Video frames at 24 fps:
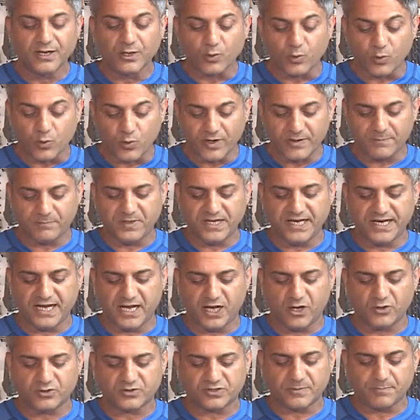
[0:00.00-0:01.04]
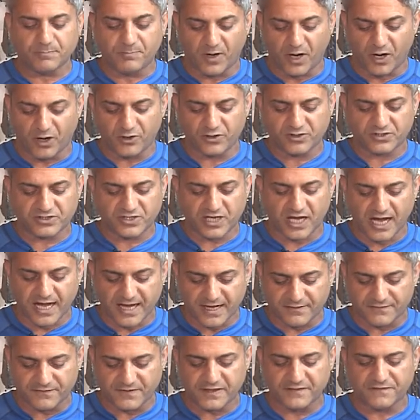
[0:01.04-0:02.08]
ripping out parts
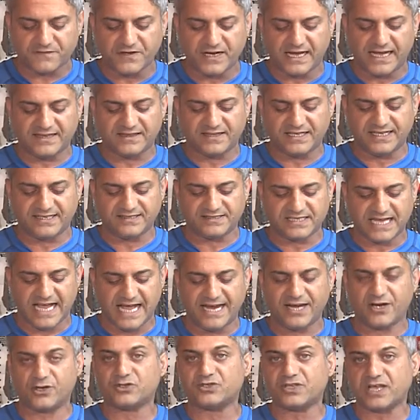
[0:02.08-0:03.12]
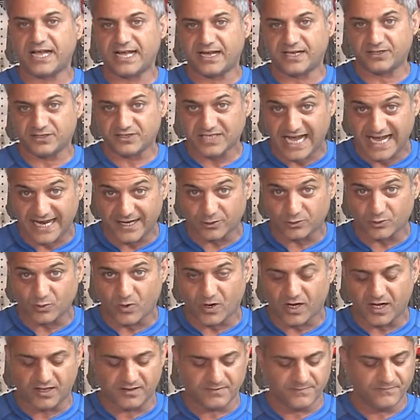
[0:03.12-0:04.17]
of, if not the entire tiled
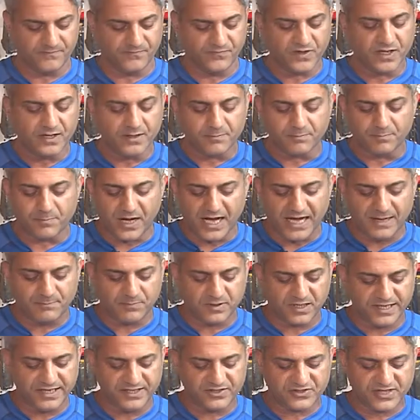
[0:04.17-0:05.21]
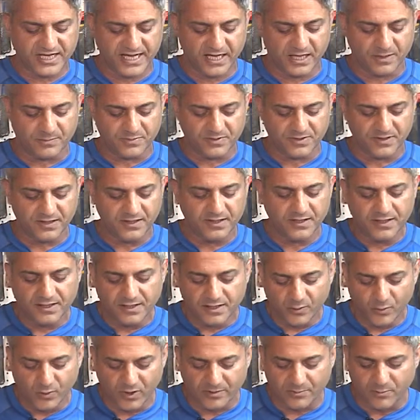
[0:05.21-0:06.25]
wall. Bob, please help.
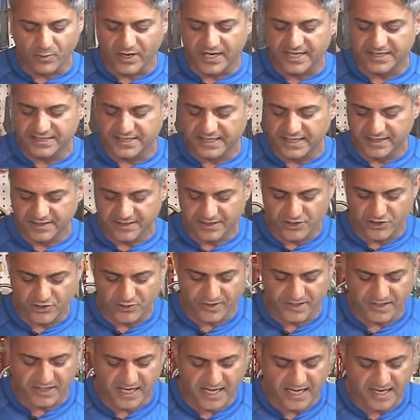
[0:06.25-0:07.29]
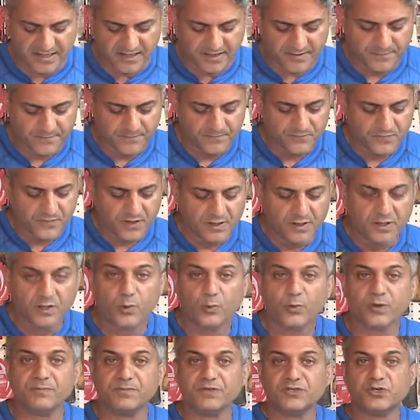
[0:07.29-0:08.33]
Well, Brenda, you're in luck.
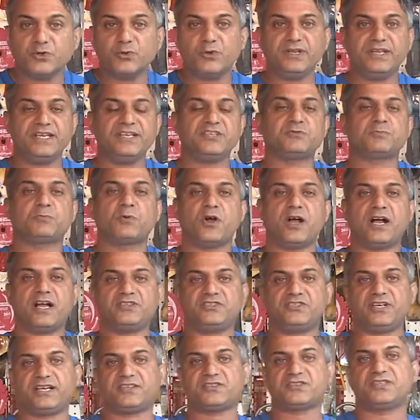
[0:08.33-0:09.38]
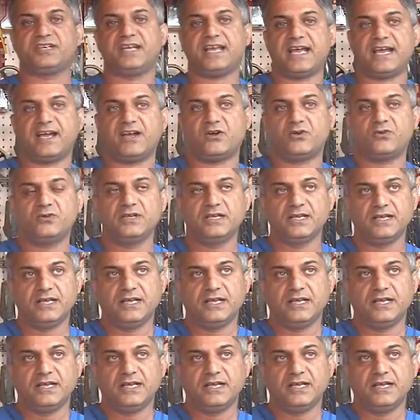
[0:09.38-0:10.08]
We've been doing these projects now,